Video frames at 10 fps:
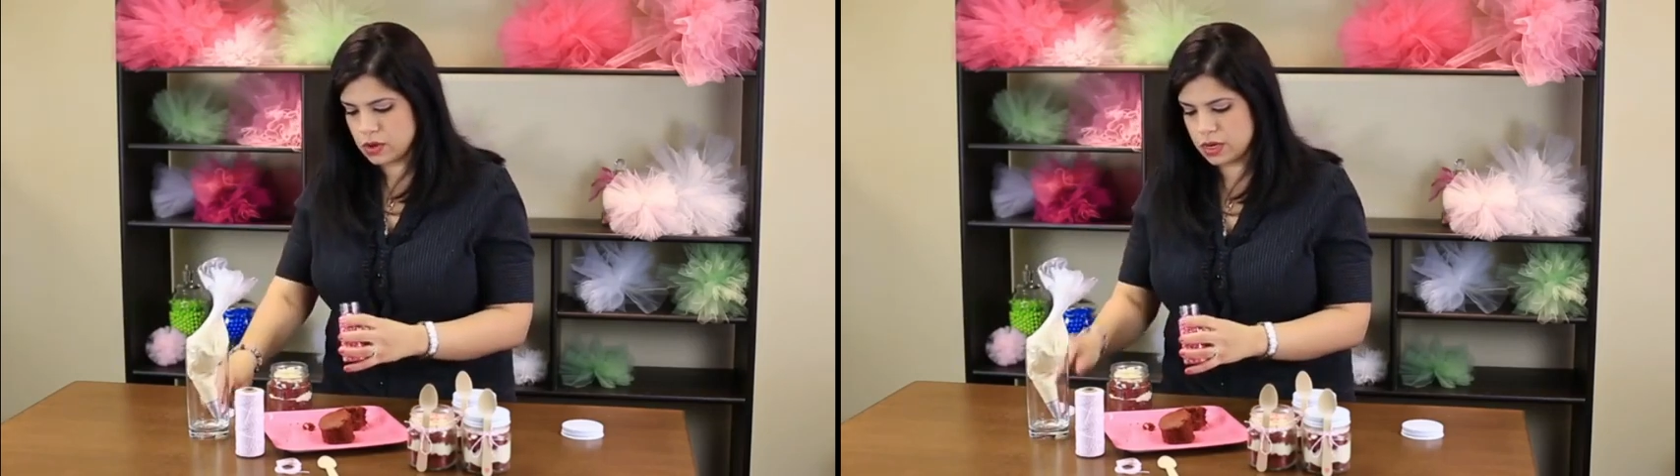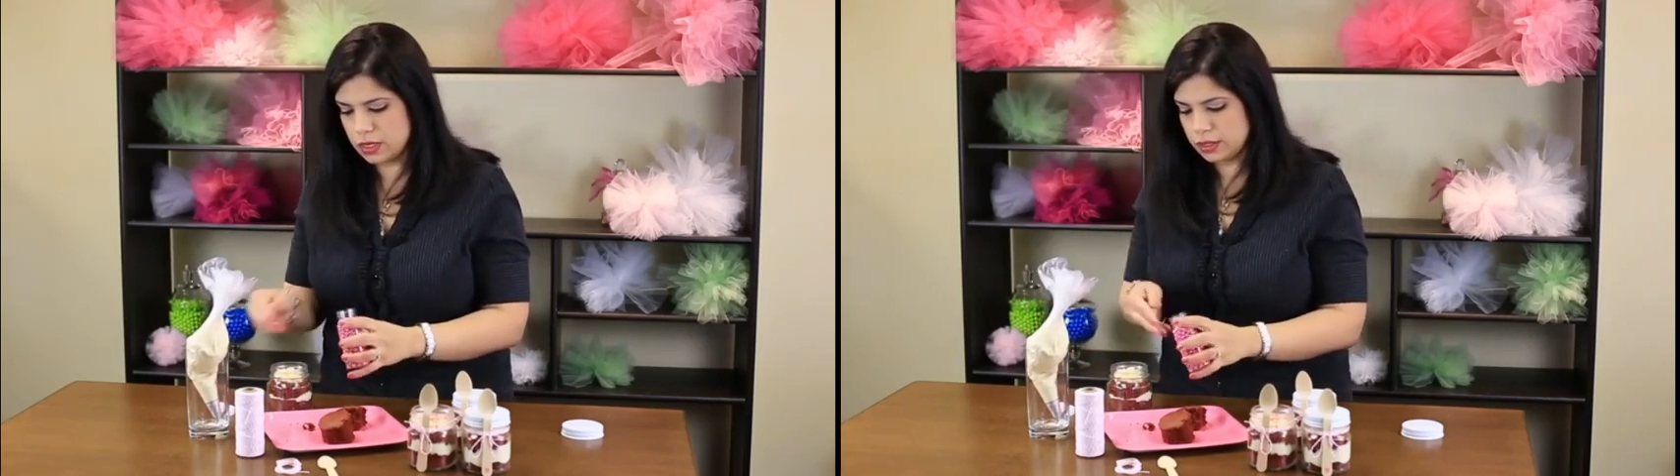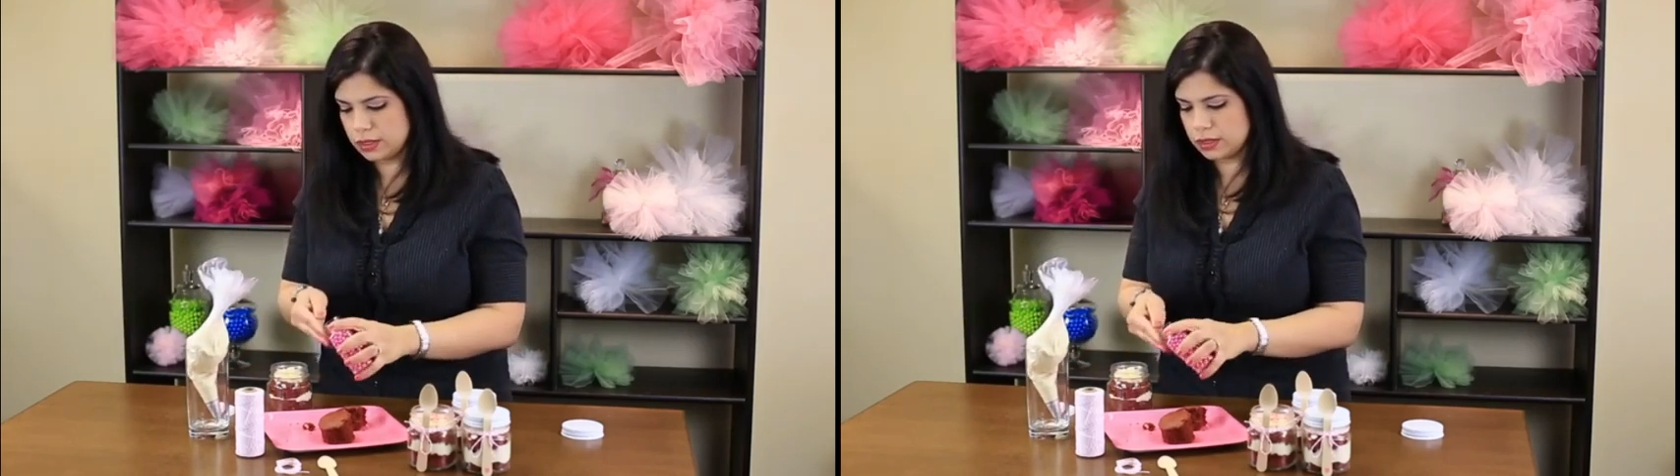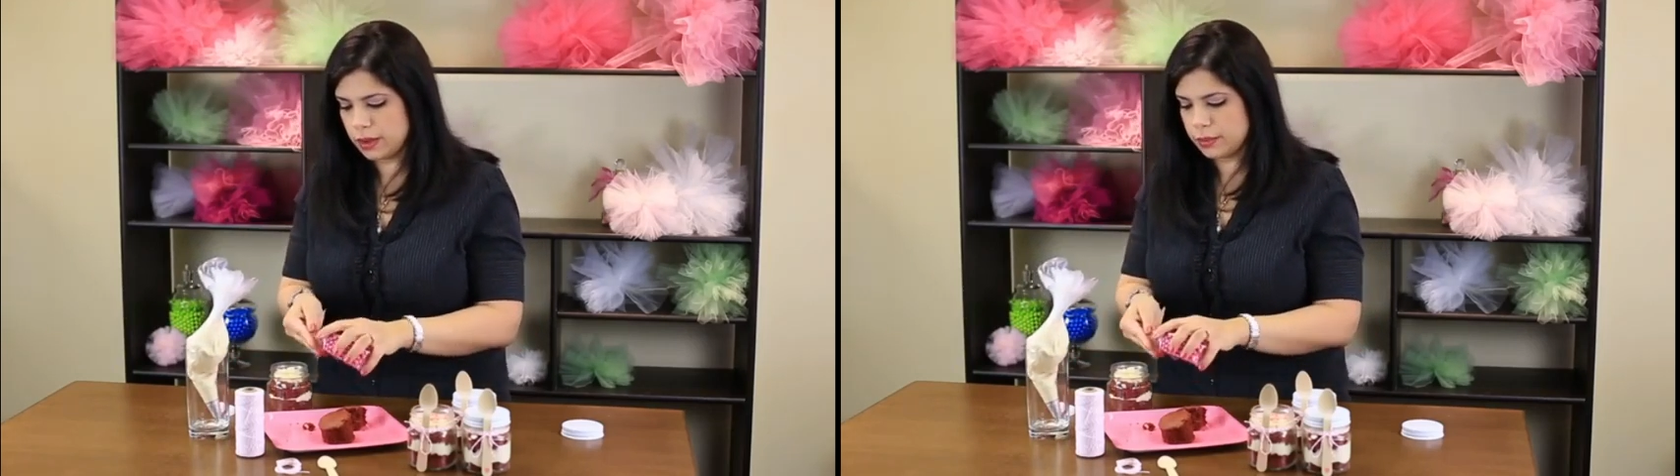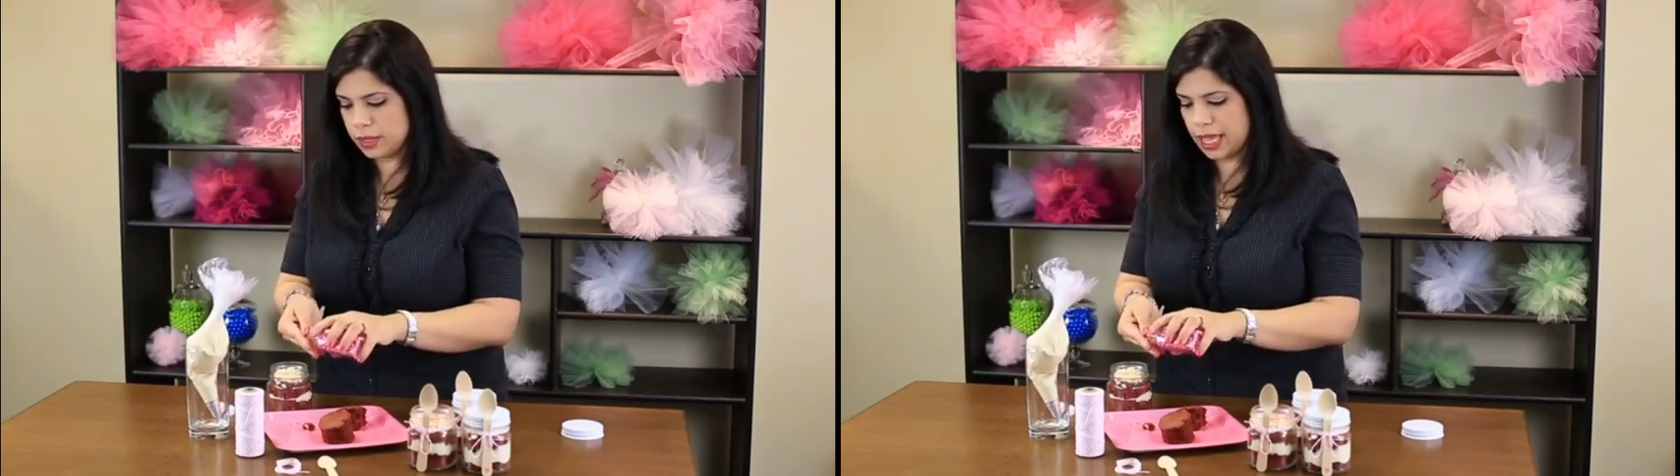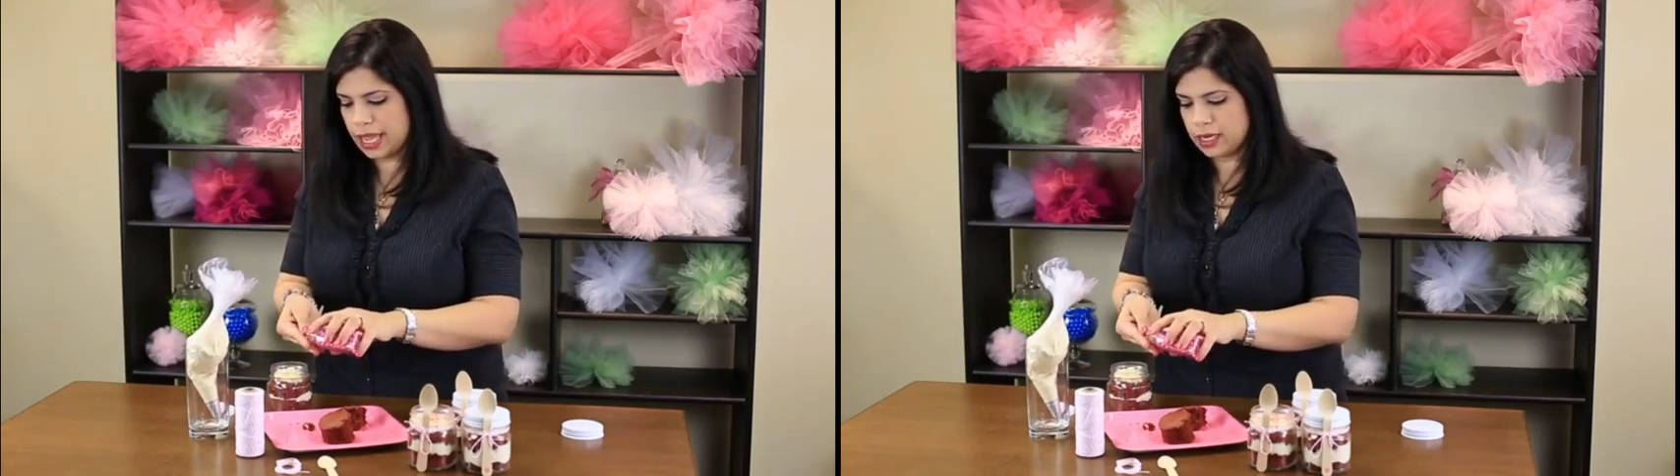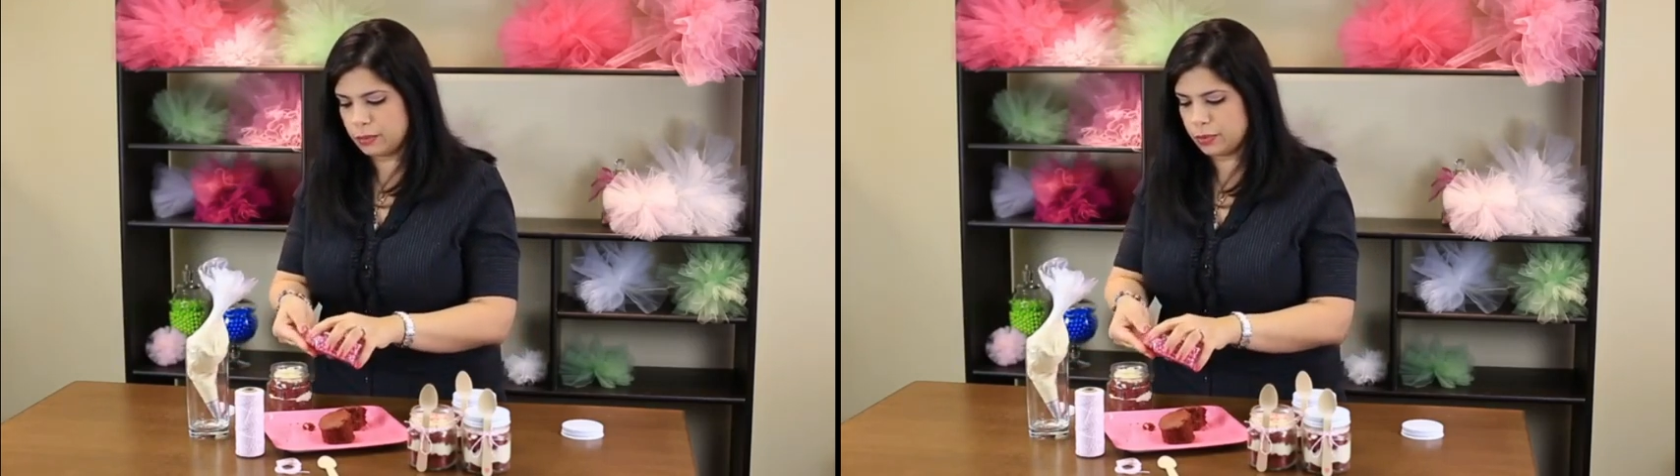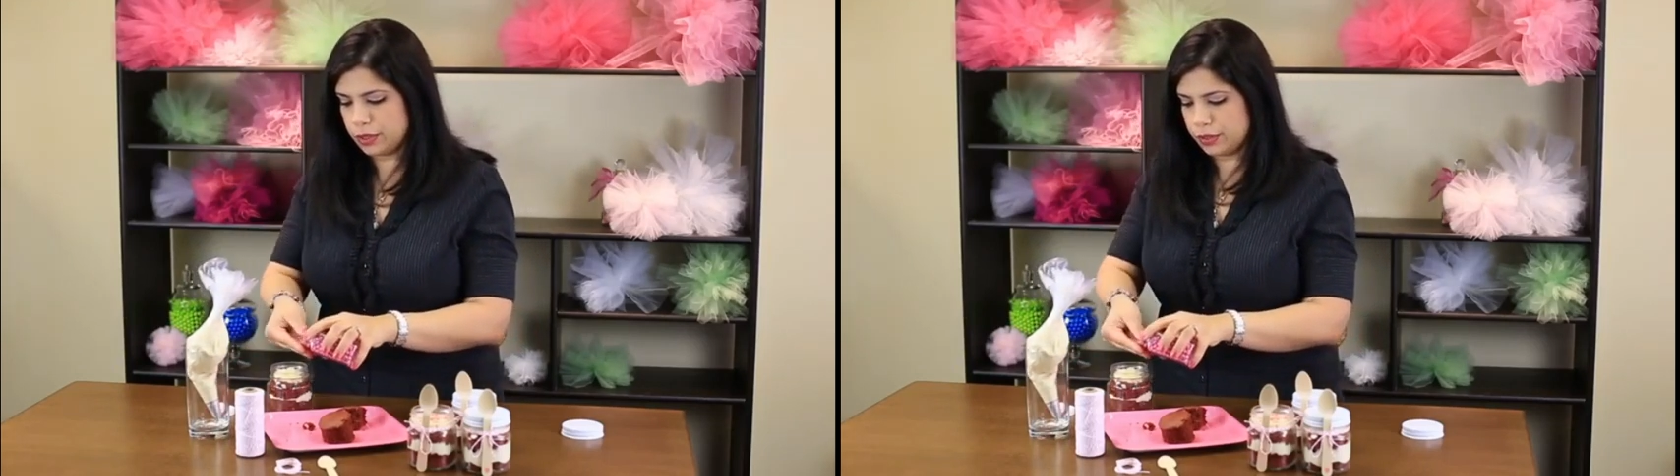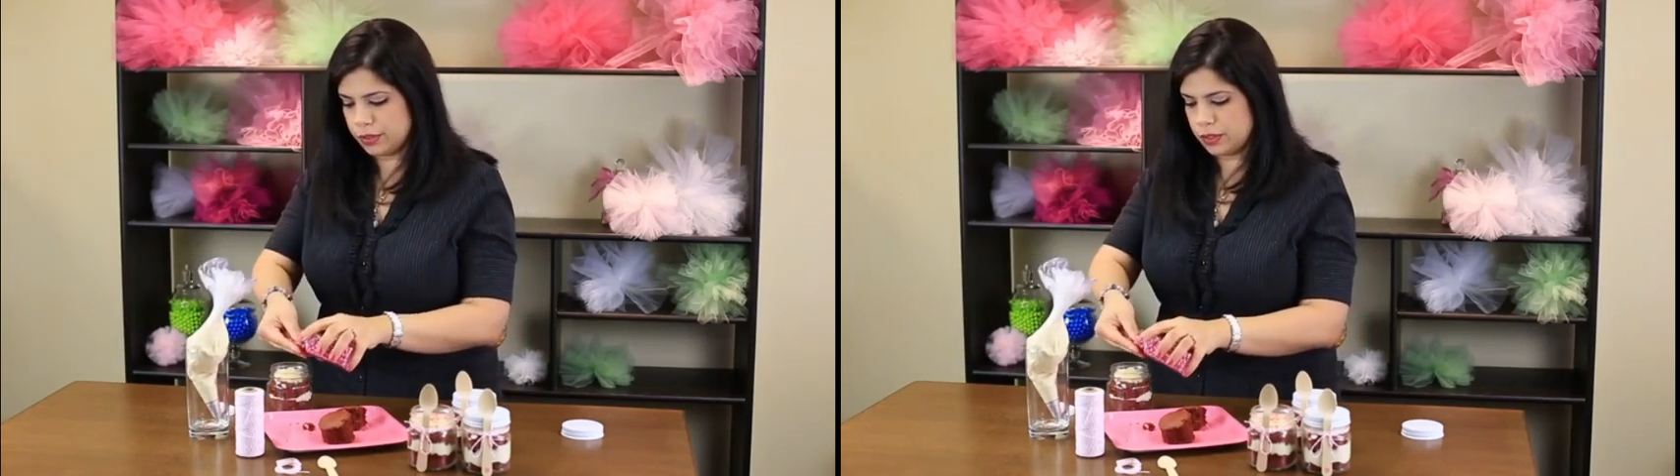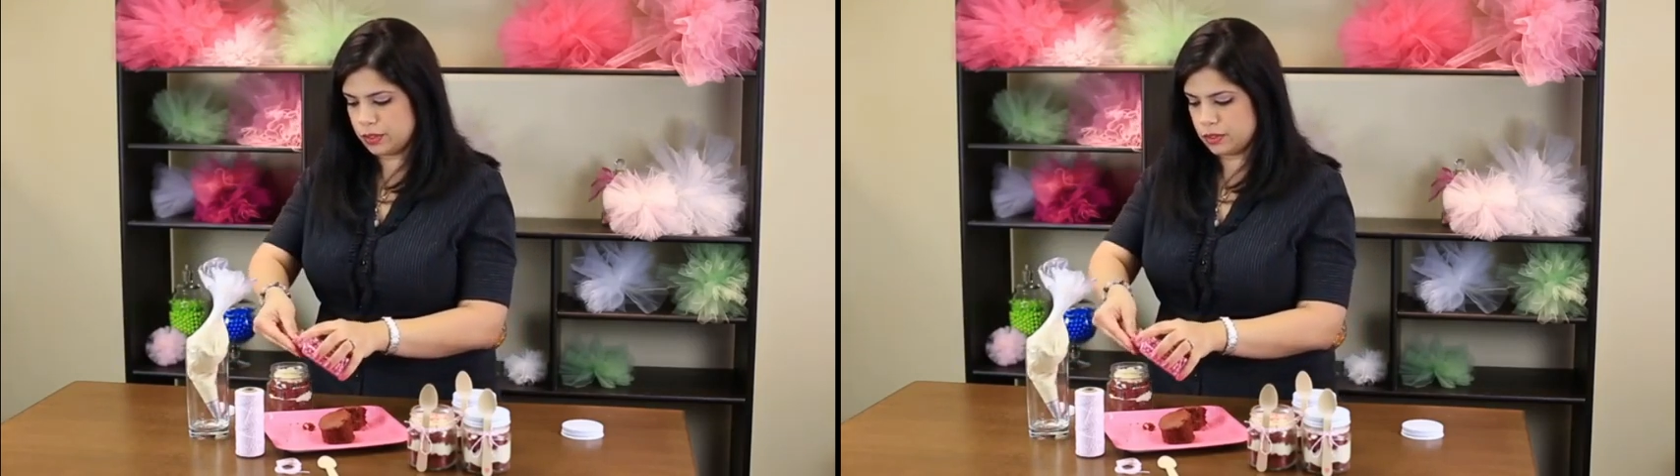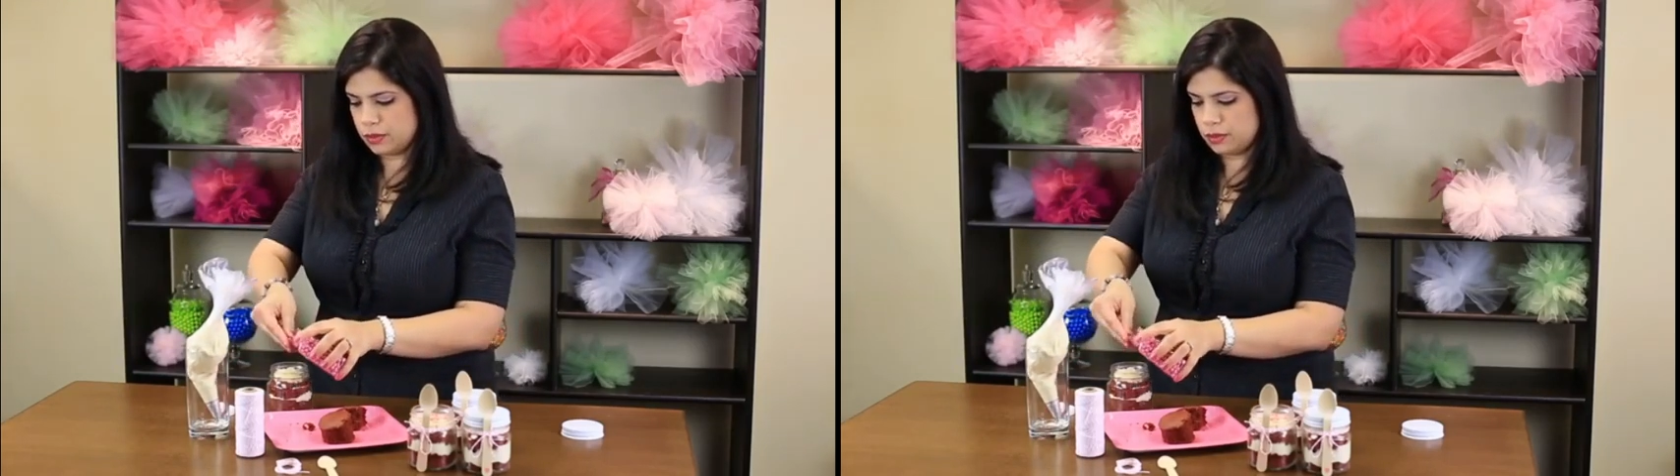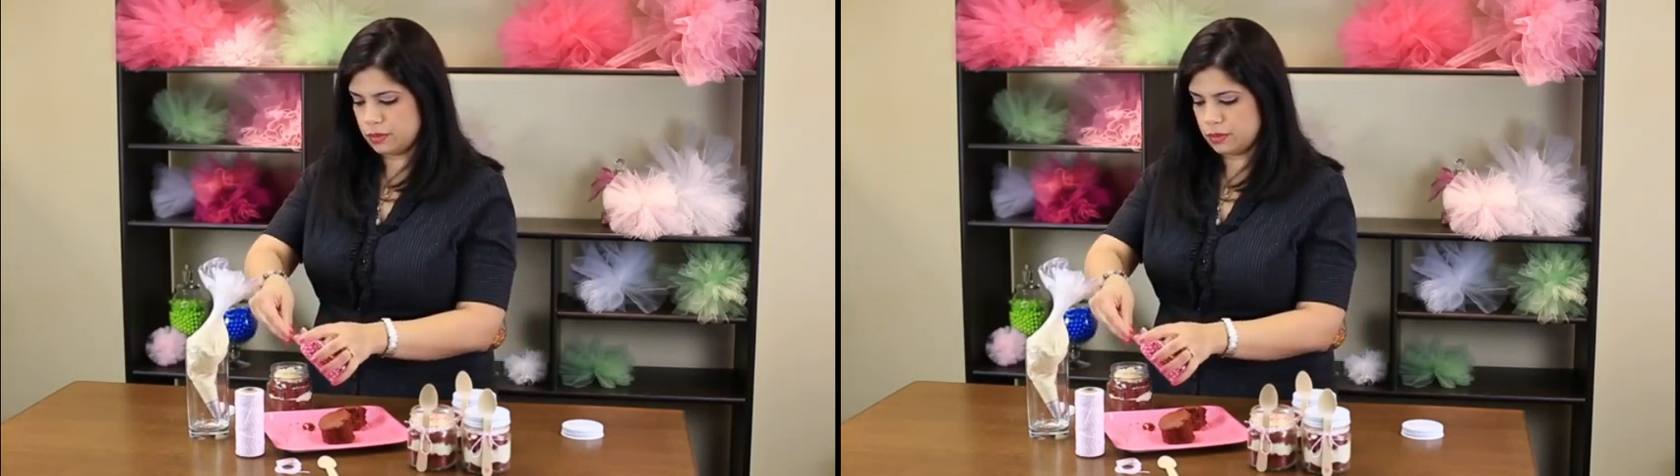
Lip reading: or some candied pearls.